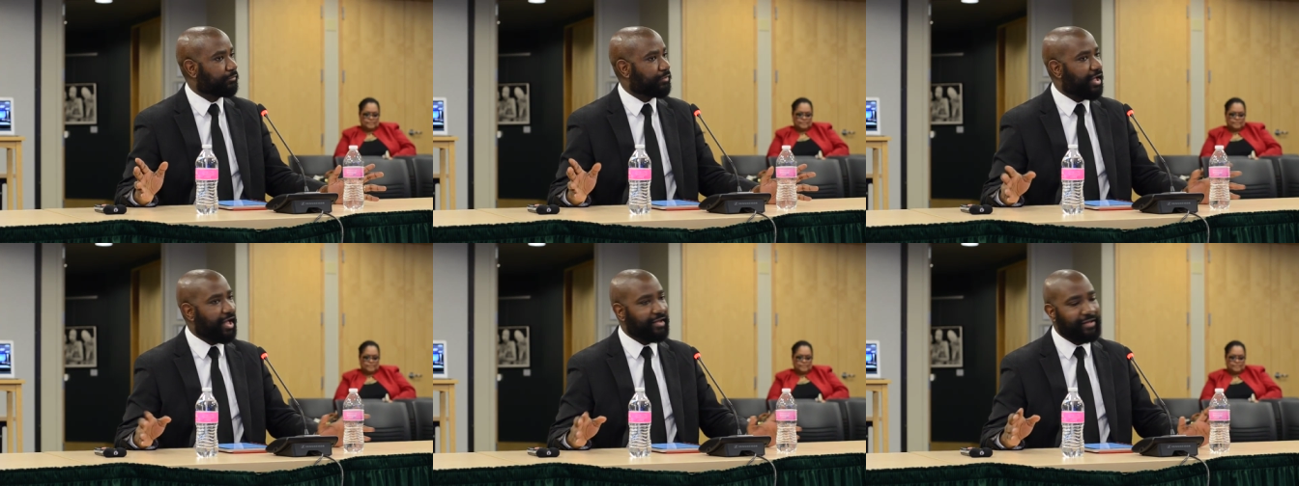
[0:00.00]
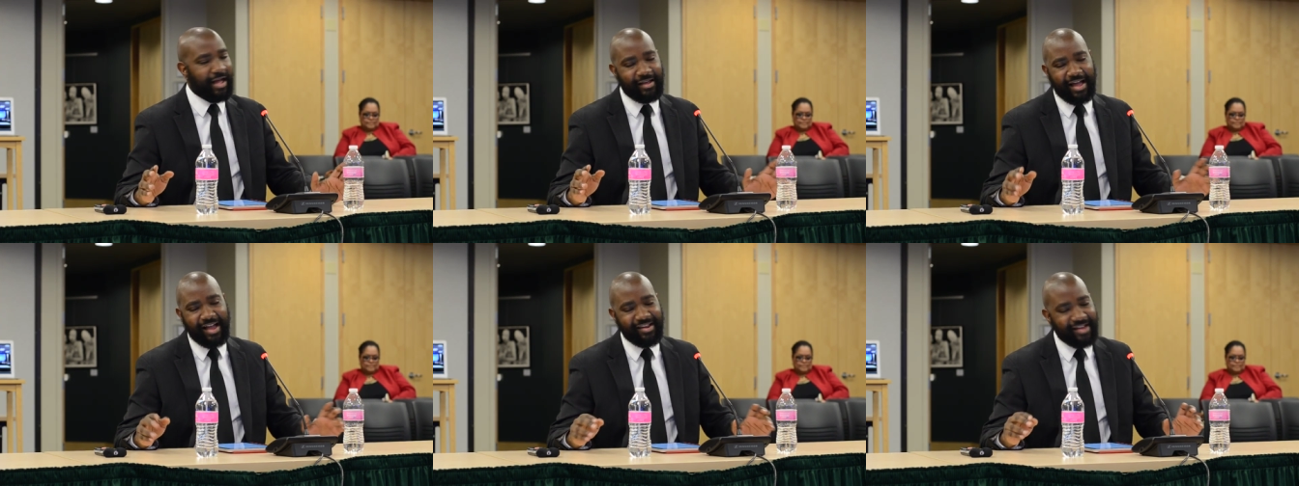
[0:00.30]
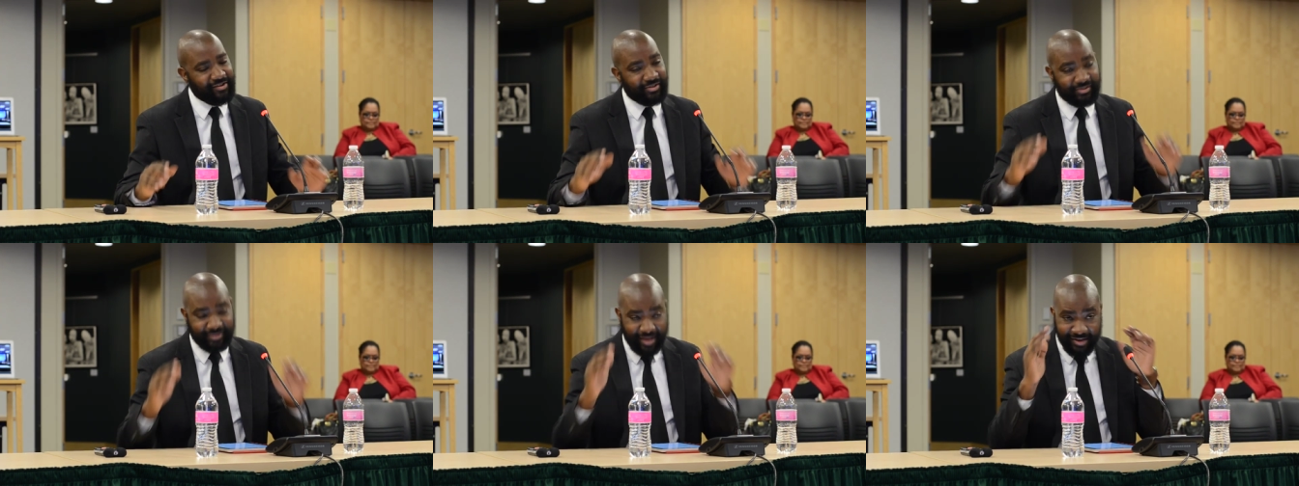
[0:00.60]
I
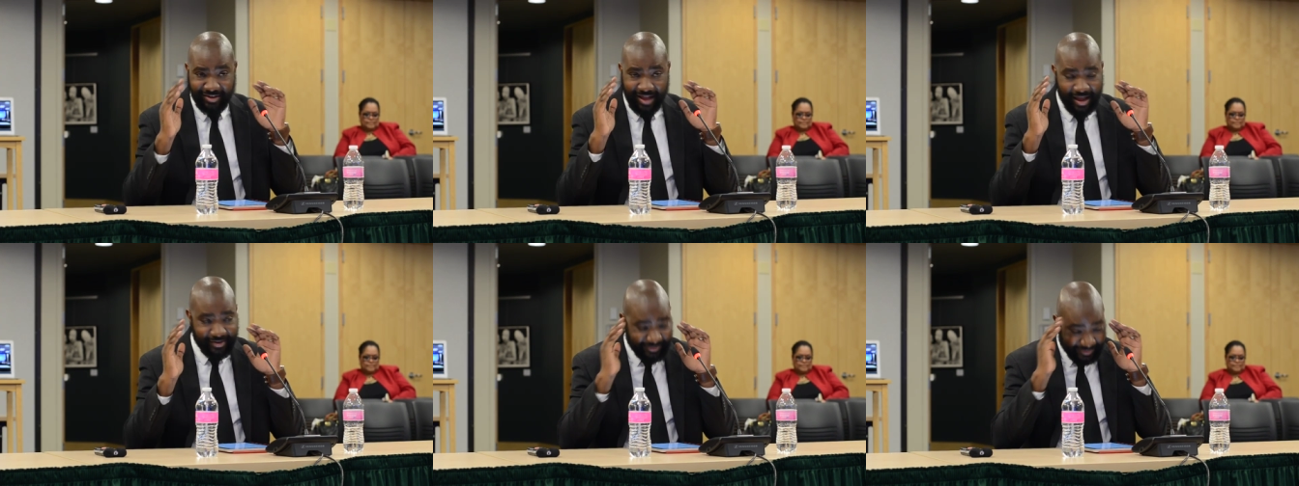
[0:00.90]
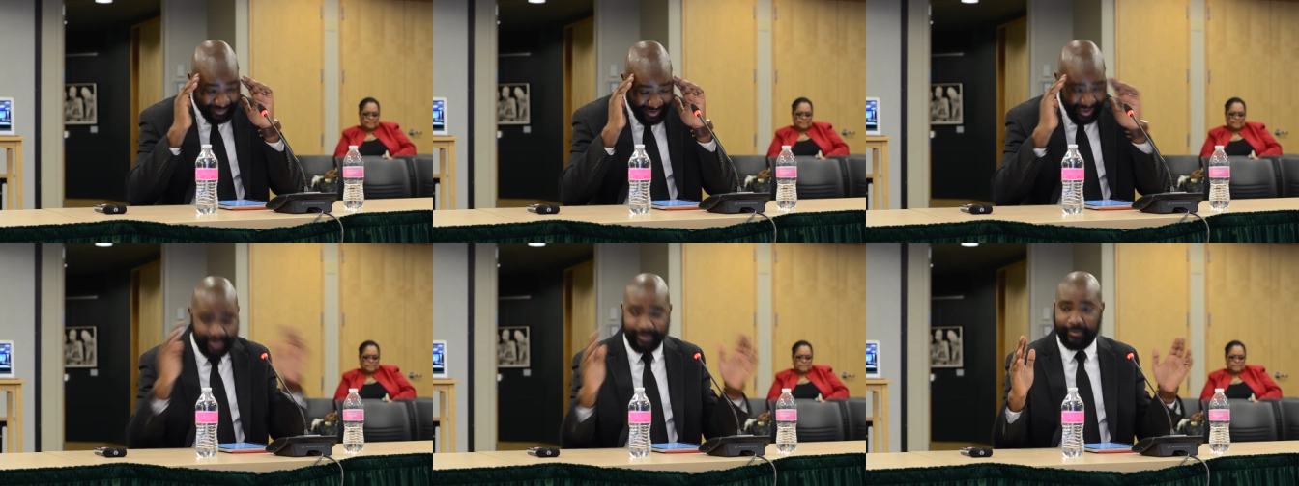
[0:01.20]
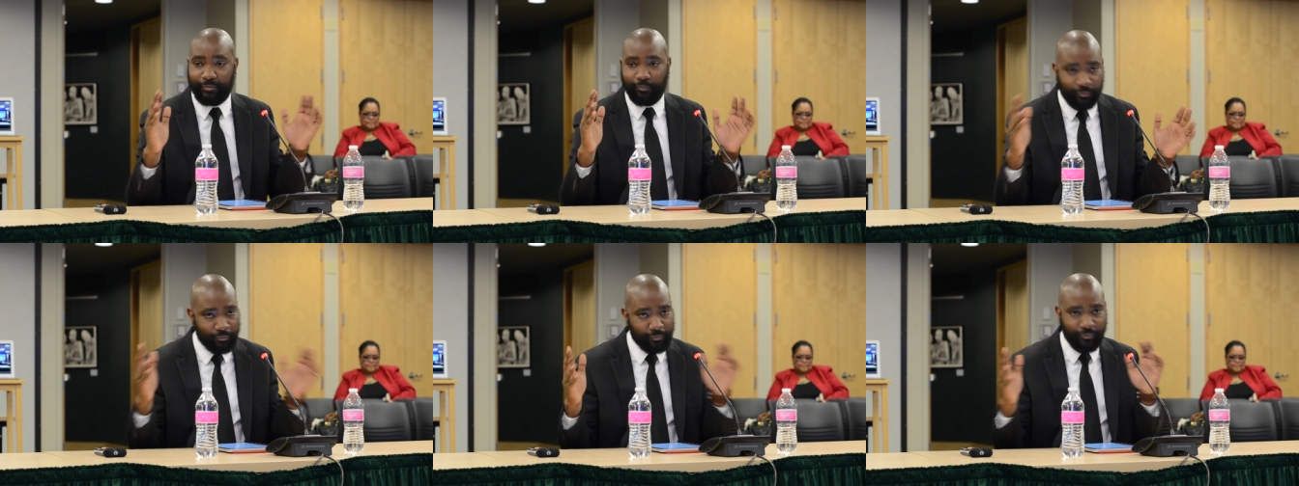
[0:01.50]
just
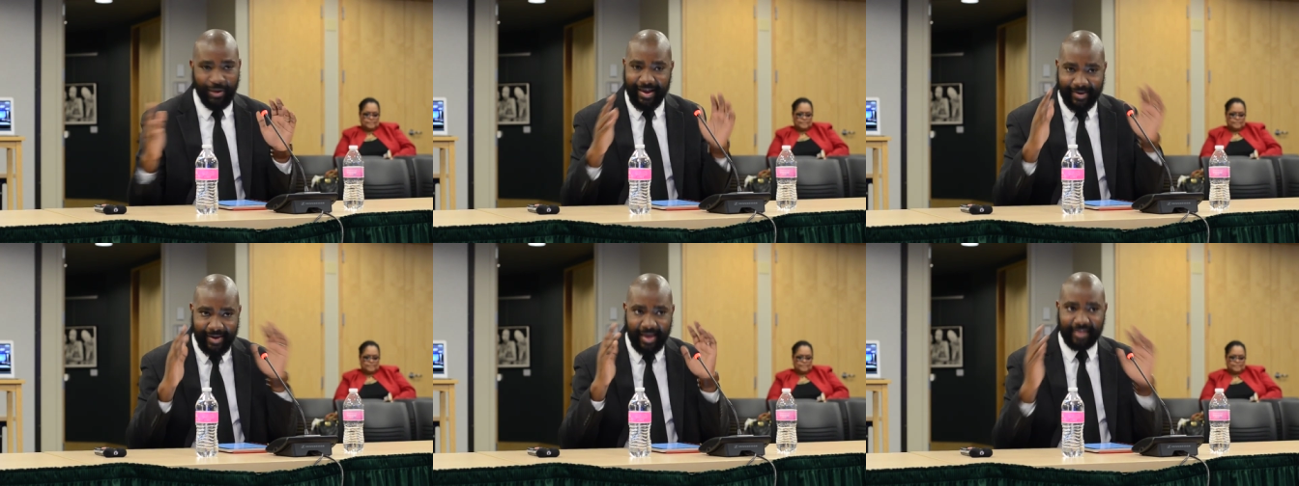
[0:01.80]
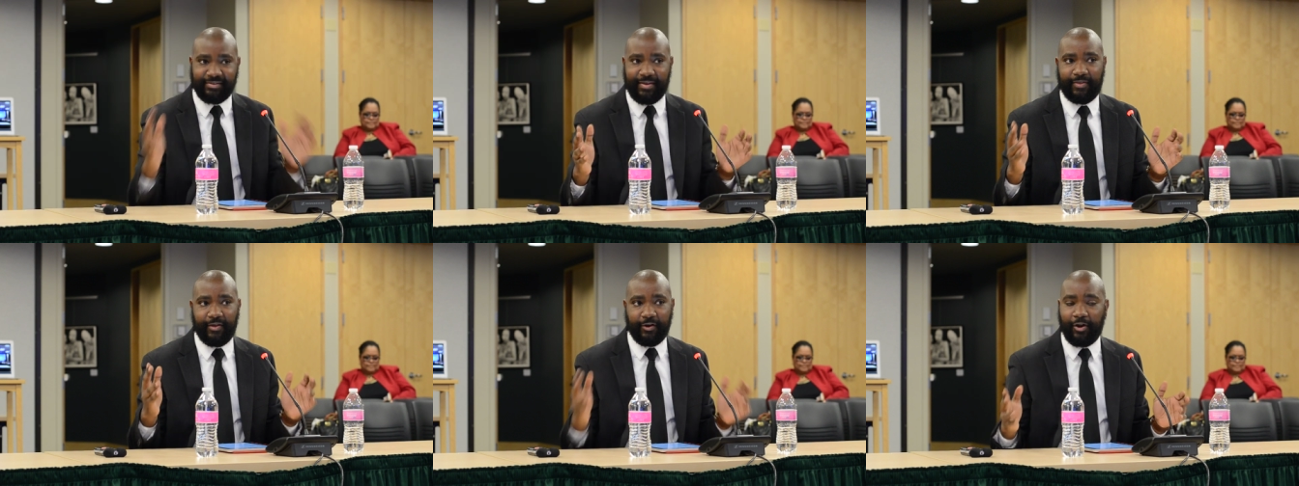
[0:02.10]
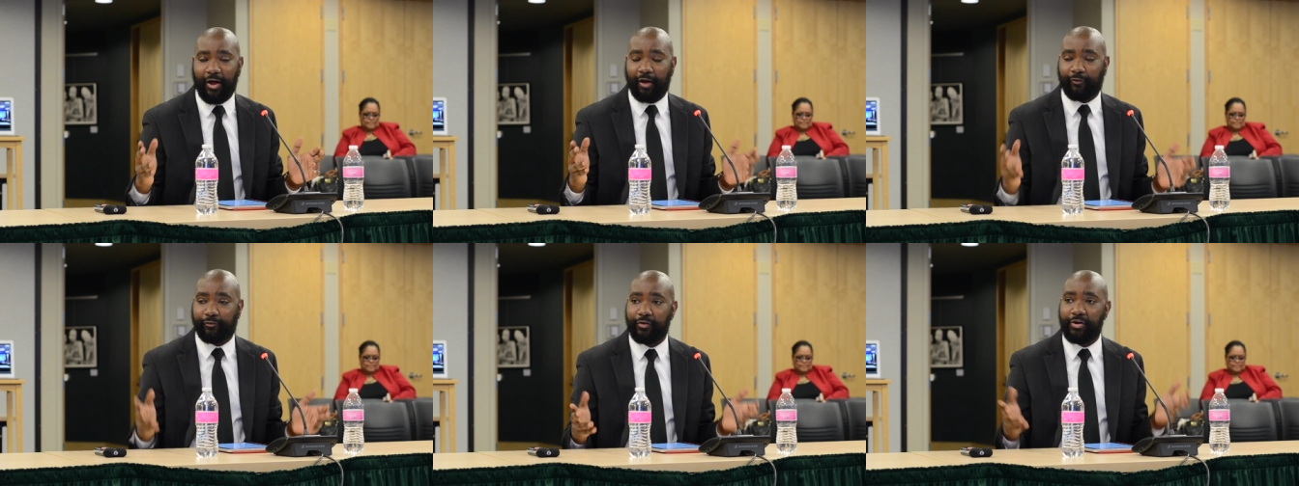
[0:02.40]
can't say that
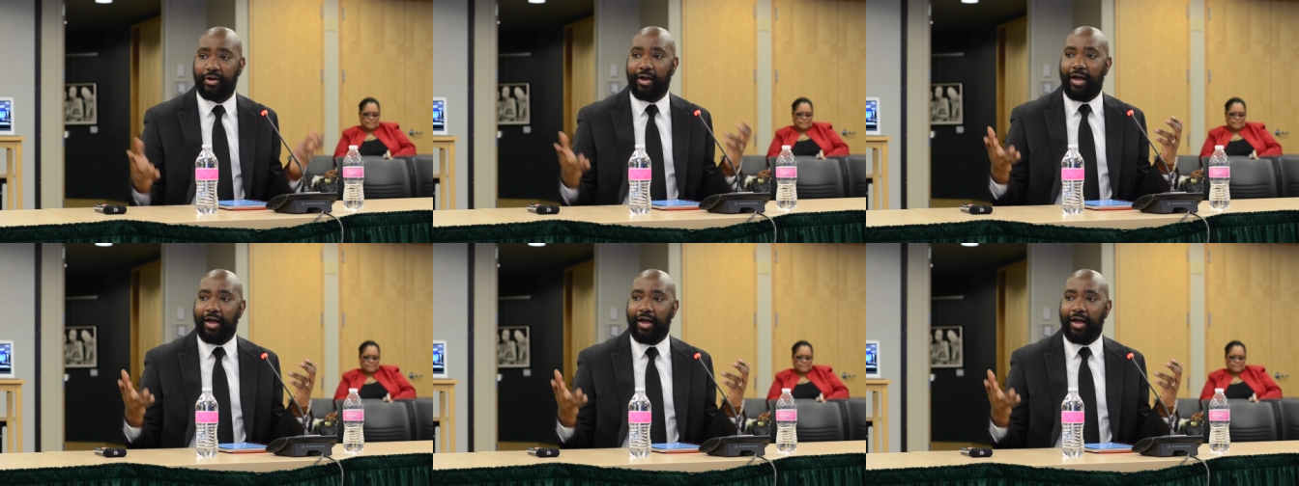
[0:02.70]
enough.